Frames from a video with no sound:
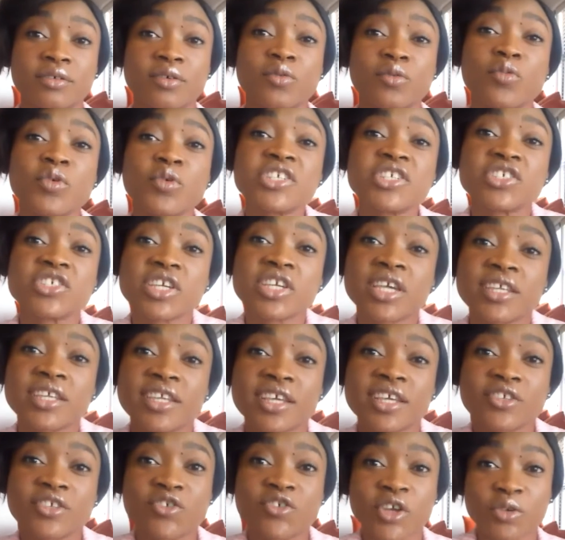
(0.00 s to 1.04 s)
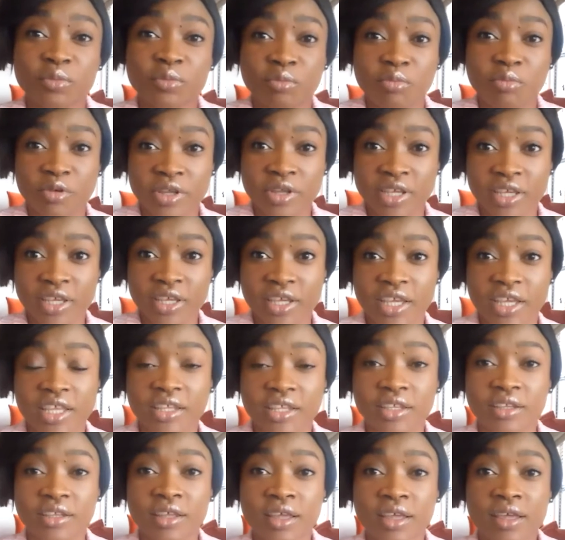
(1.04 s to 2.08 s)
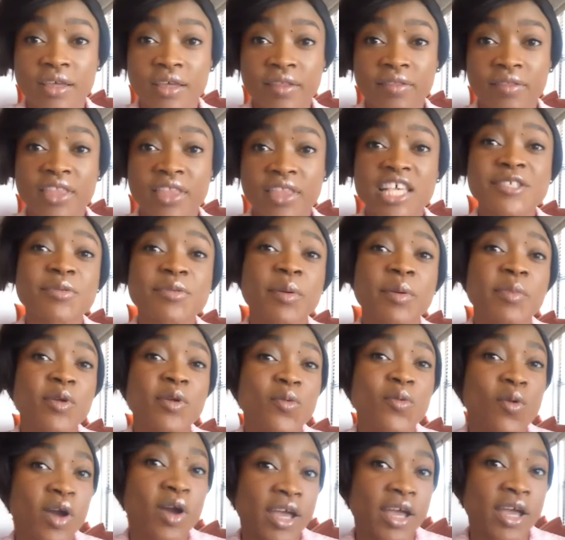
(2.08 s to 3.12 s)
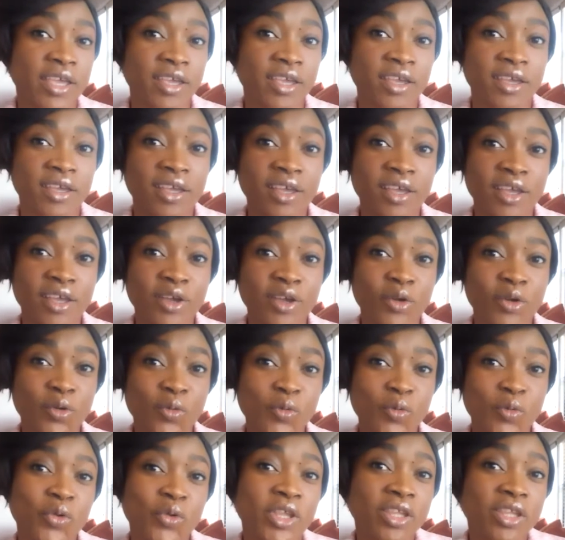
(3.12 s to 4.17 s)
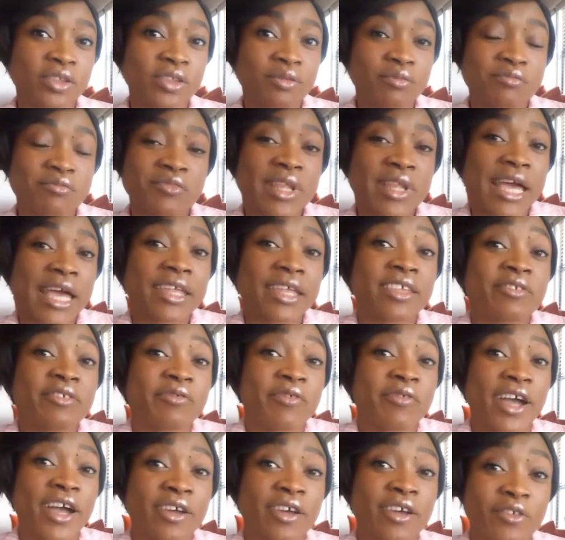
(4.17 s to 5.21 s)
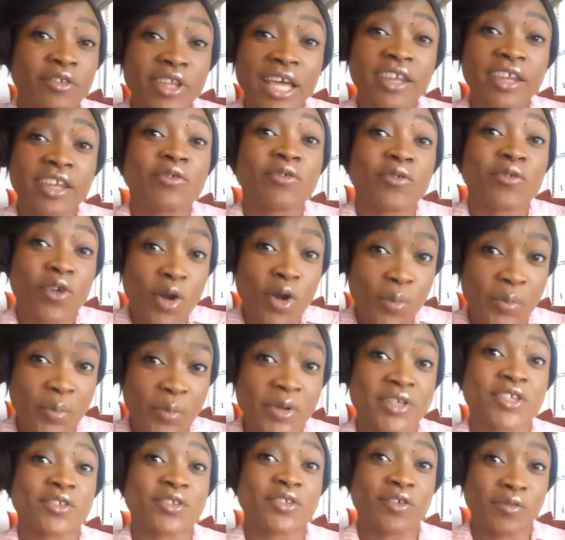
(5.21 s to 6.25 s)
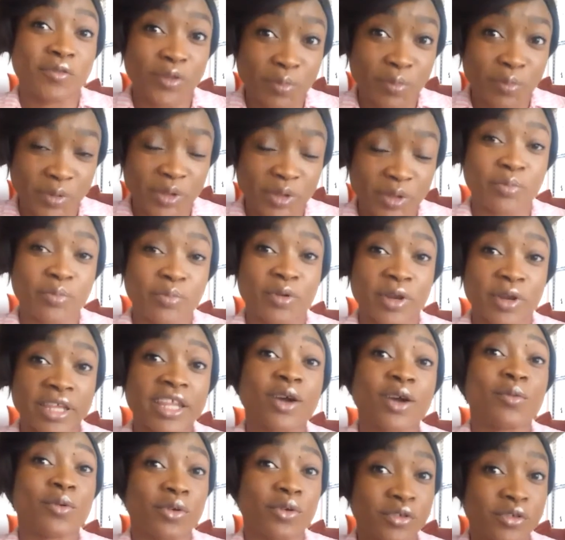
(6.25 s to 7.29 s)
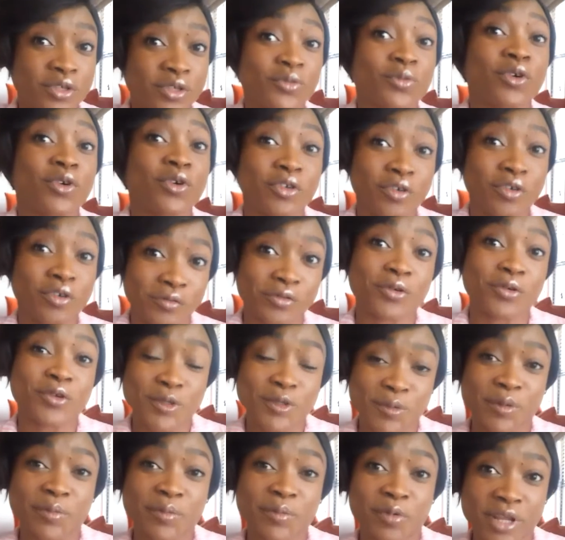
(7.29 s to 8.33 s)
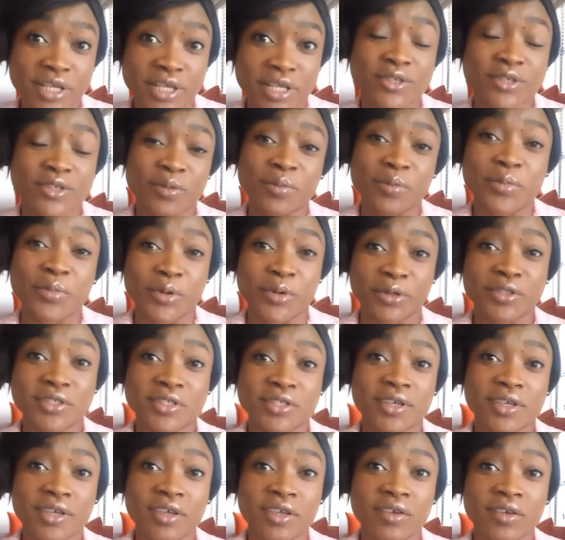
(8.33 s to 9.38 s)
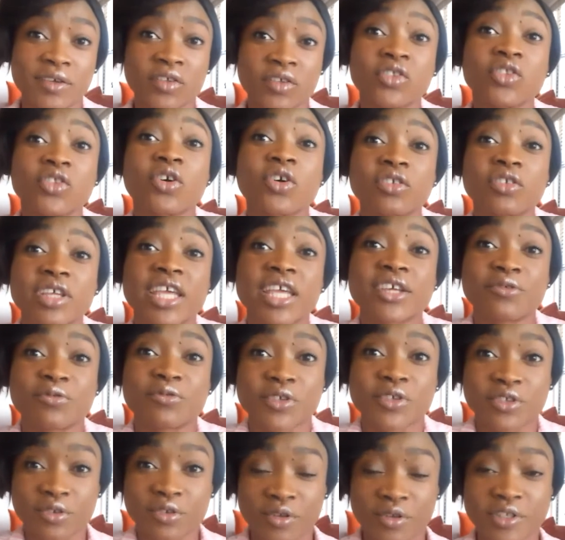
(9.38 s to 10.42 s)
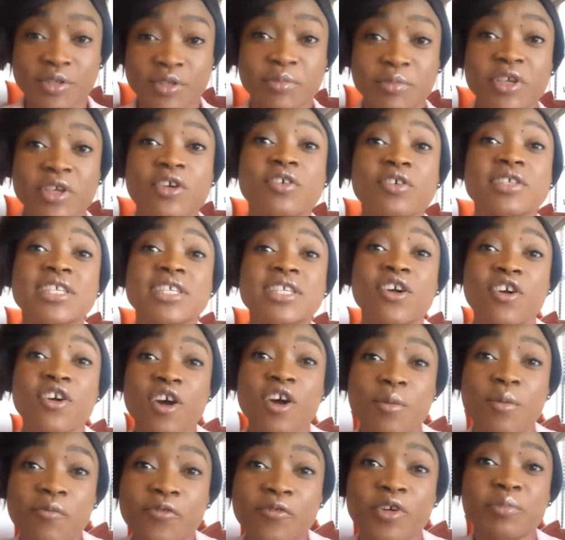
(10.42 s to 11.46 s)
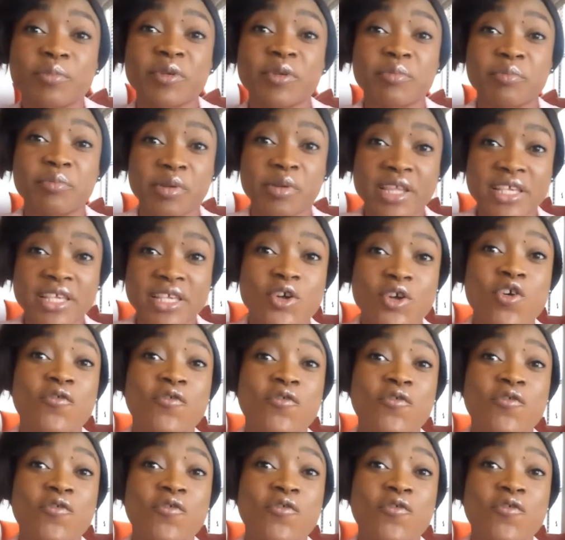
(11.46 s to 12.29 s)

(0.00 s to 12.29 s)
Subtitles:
Which energy are you bringing in? That's probably why we 94% of the people, and I was one of those people at some point, don't get results because they come from a place of